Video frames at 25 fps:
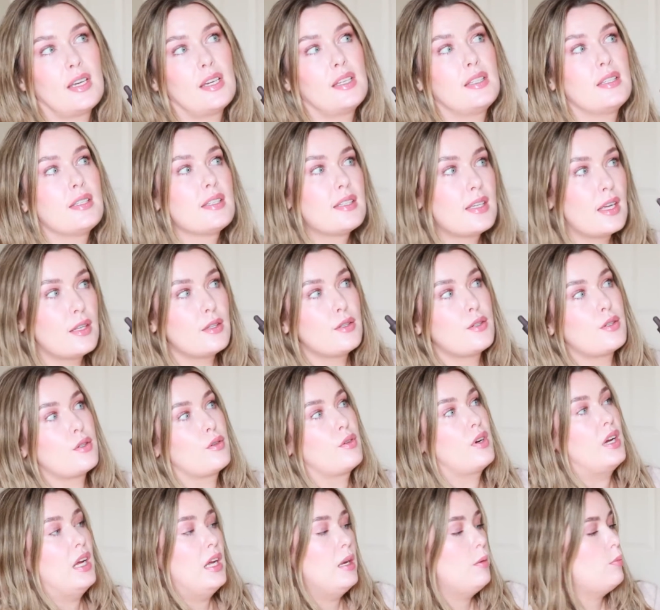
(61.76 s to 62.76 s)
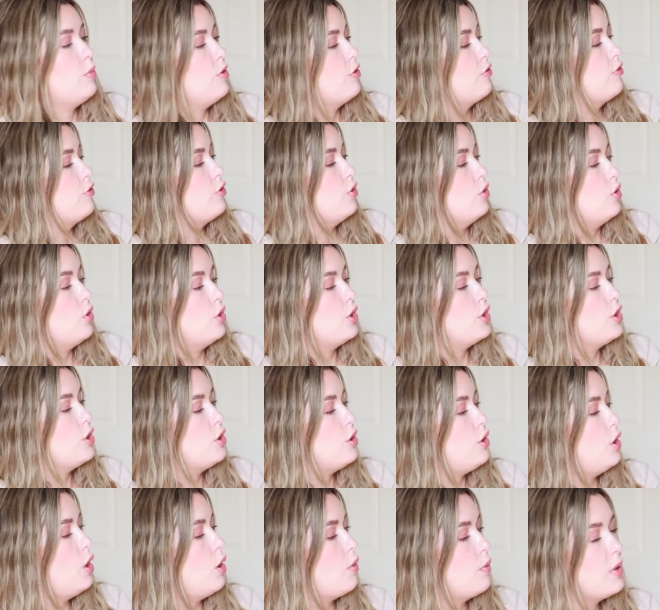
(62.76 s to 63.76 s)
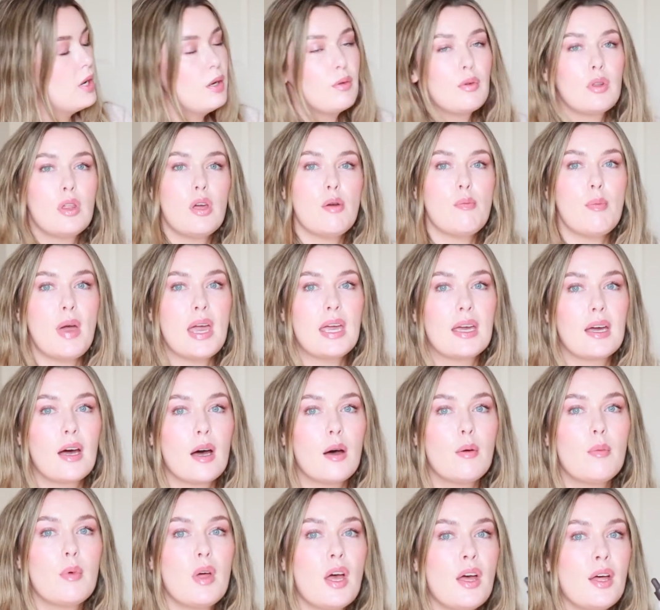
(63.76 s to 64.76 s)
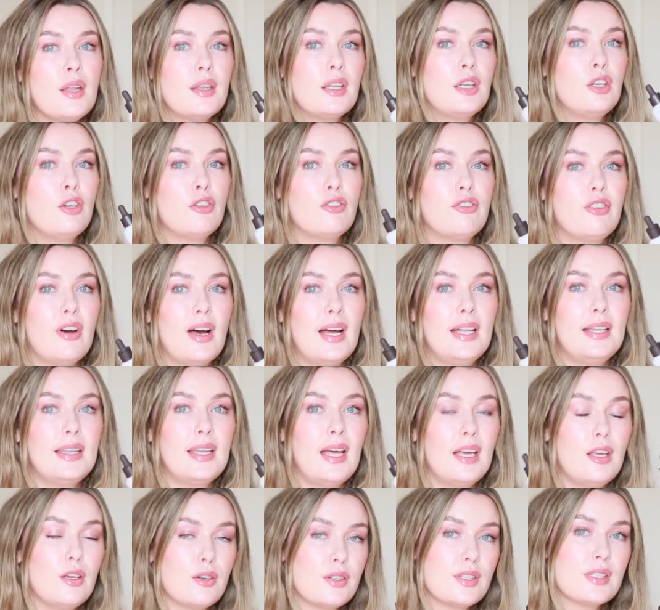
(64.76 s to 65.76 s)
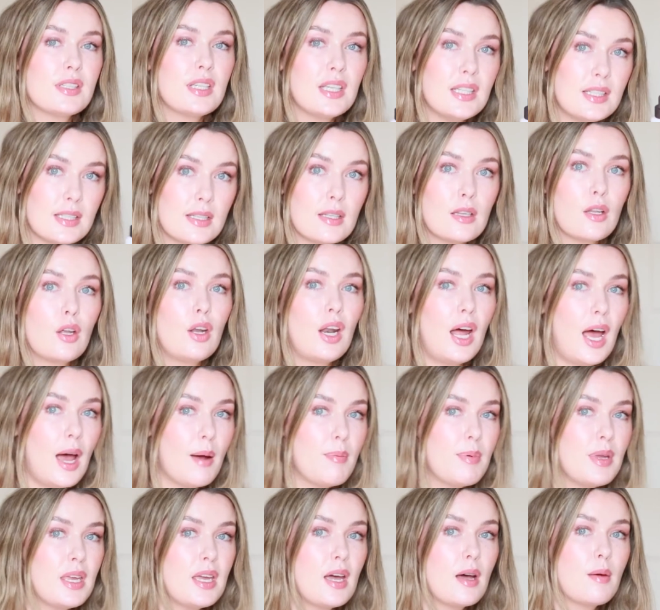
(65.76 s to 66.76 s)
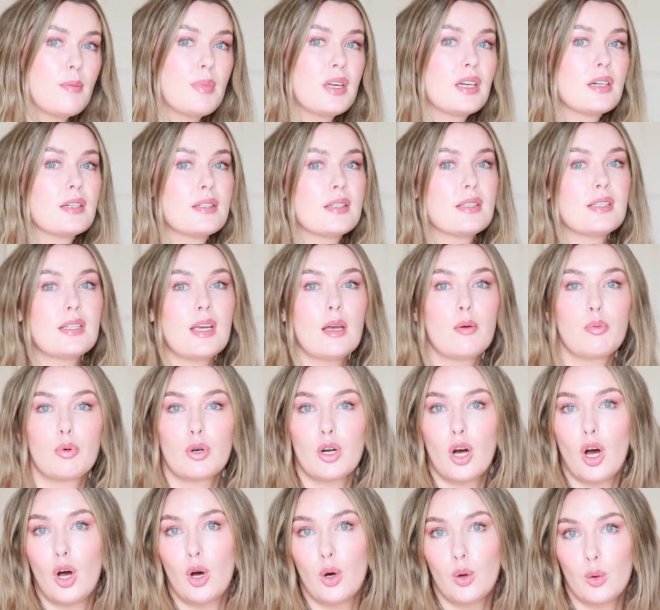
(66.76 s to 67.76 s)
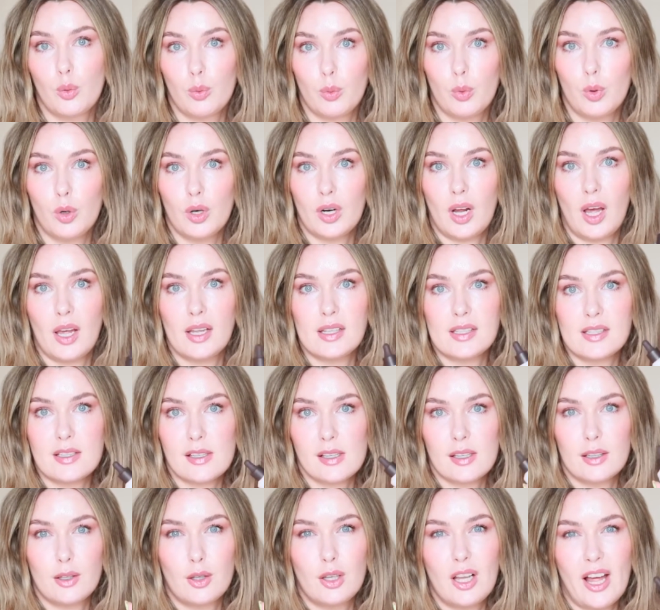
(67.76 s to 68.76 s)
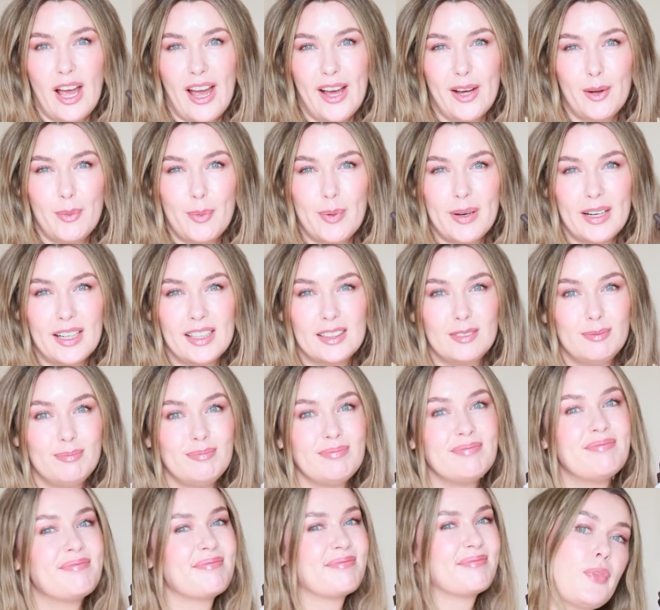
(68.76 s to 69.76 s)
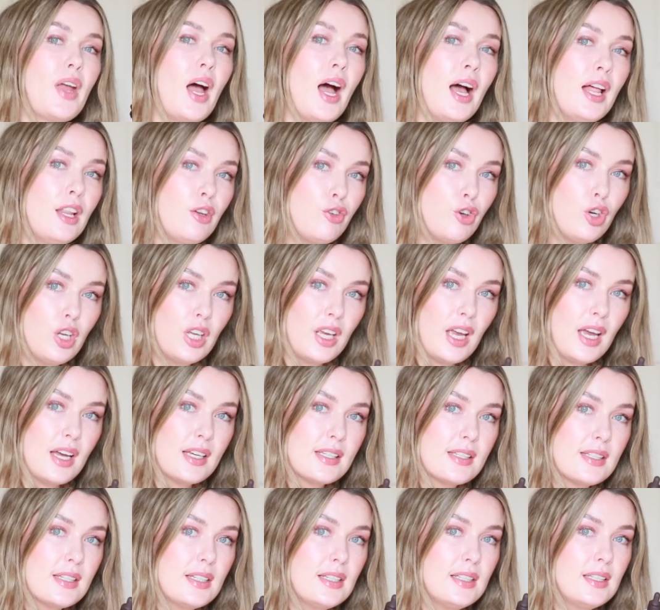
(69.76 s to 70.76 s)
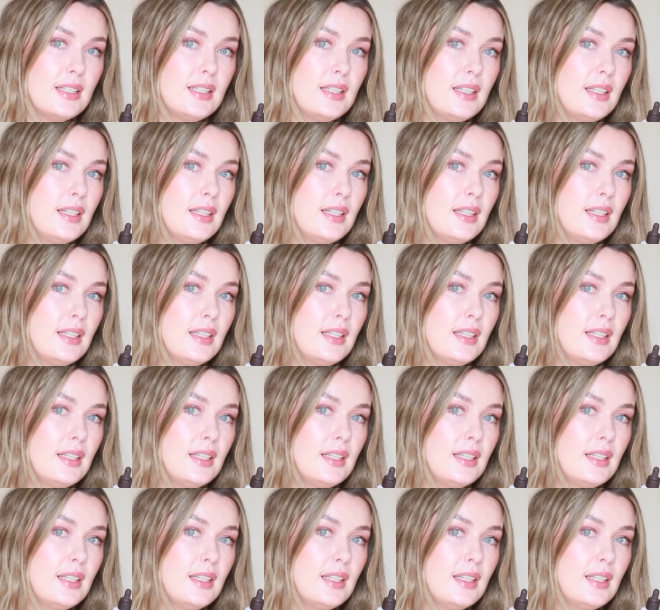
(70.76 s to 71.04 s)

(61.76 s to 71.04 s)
and sunscreen before you go in with your makeup, then you'll find that your skin's a lot happier because it's able to hold water. It's got a little helper. Hyaluronic acid